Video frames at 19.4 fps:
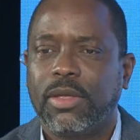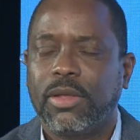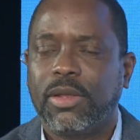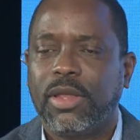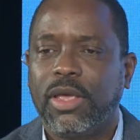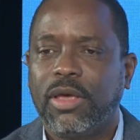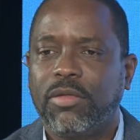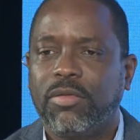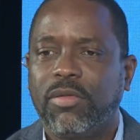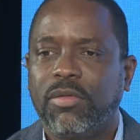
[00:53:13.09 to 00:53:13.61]

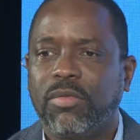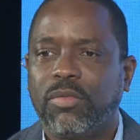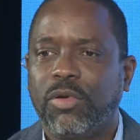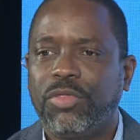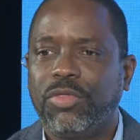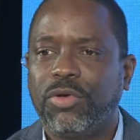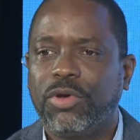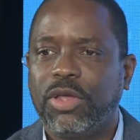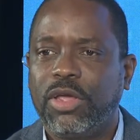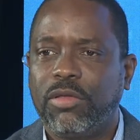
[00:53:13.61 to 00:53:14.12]
Next is
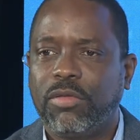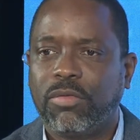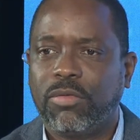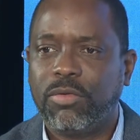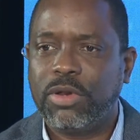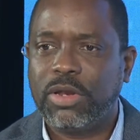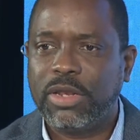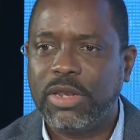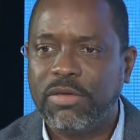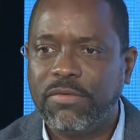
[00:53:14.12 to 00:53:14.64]
138
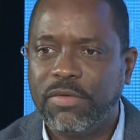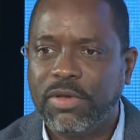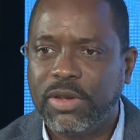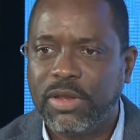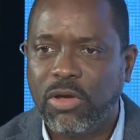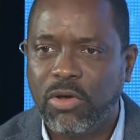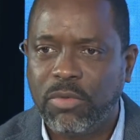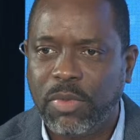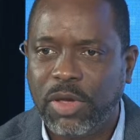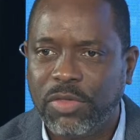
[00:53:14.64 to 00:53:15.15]
Student Living,
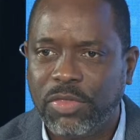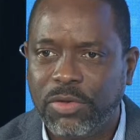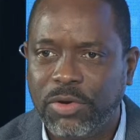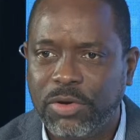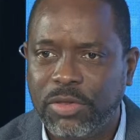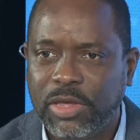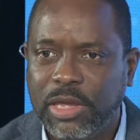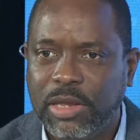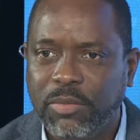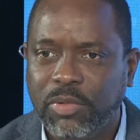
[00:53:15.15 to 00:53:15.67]
down by
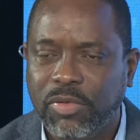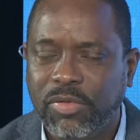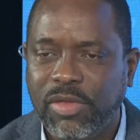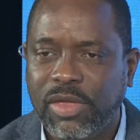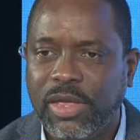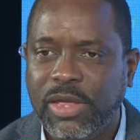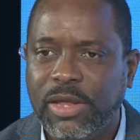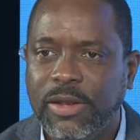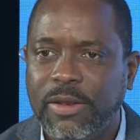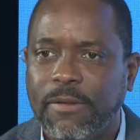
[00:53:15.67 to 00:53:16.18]

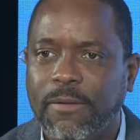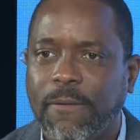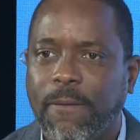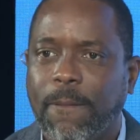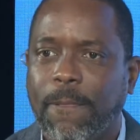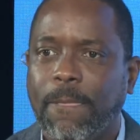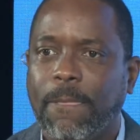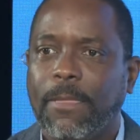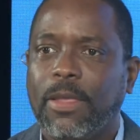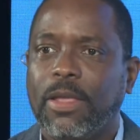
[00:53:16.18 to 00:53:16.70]
13%.
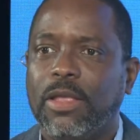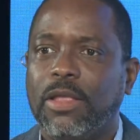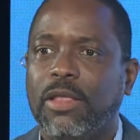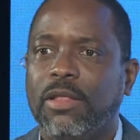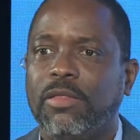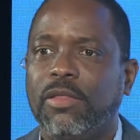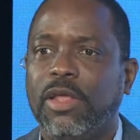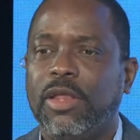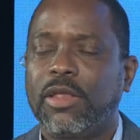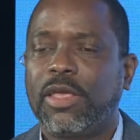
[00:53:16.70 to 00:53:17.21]

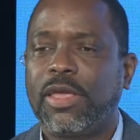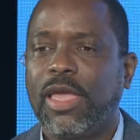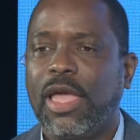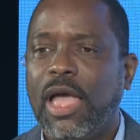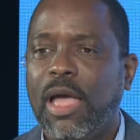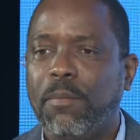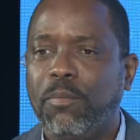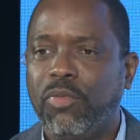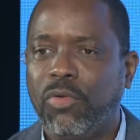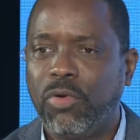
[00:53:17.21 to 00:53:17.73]
Then
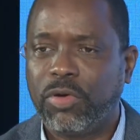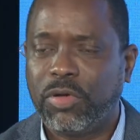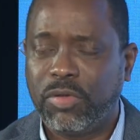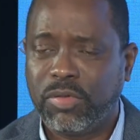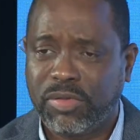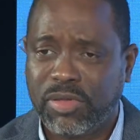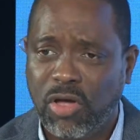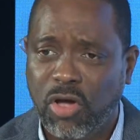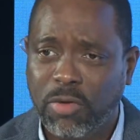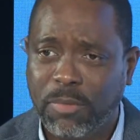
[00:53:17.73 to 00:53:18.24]
Cab
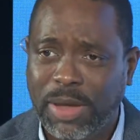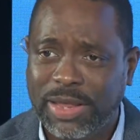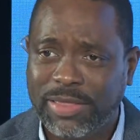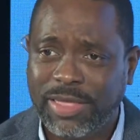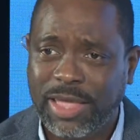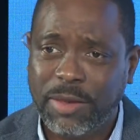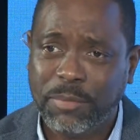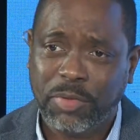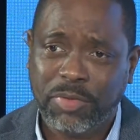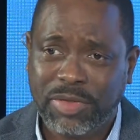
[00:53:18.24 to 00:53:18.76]
Brokers down by
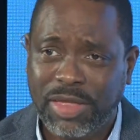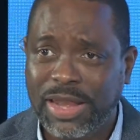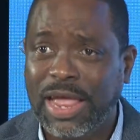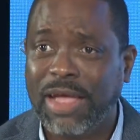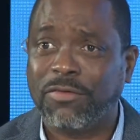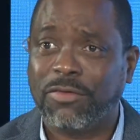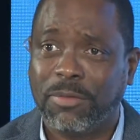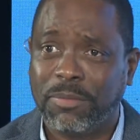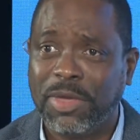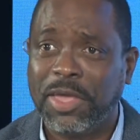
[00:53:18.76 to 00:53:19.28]
10%
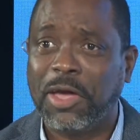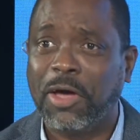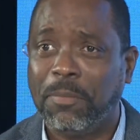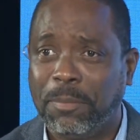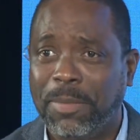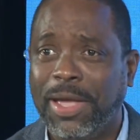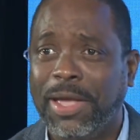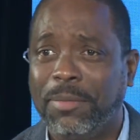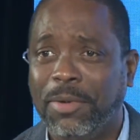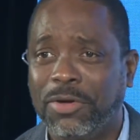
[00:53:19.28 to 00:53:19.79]
after being
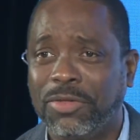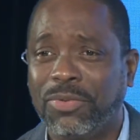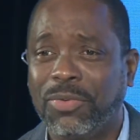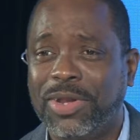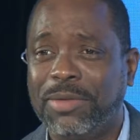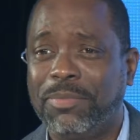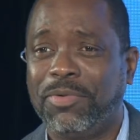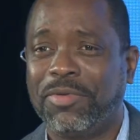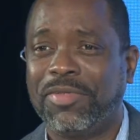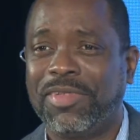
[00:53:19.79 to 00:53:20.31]
up by about
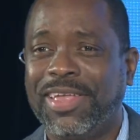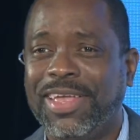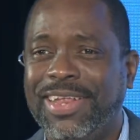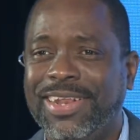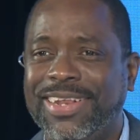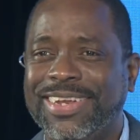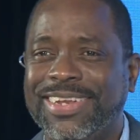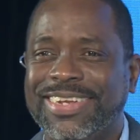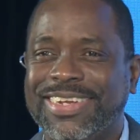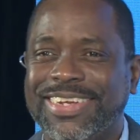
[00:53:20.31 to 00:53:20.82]
20%.
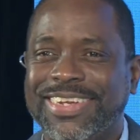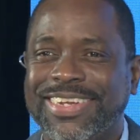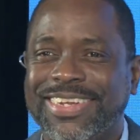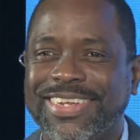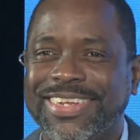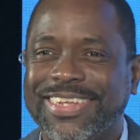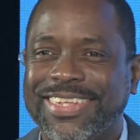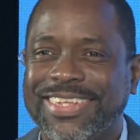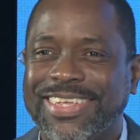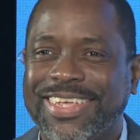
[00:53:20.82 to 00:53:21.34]

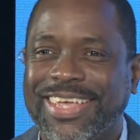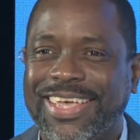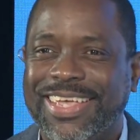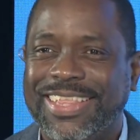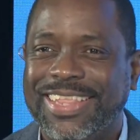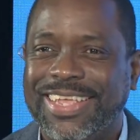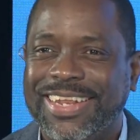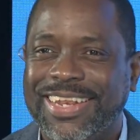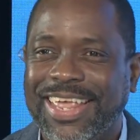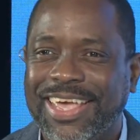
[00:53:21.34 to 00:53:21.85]

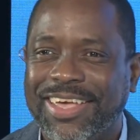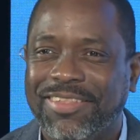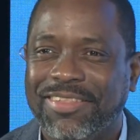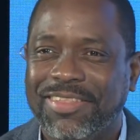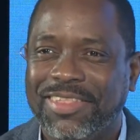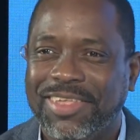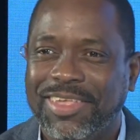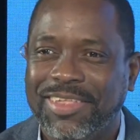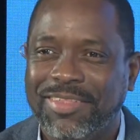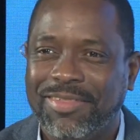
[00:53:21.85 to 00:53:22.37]
And then
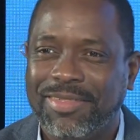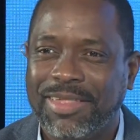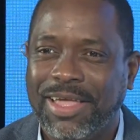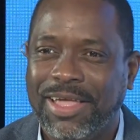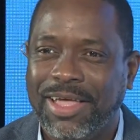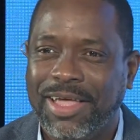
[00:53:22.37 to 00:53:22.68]
next is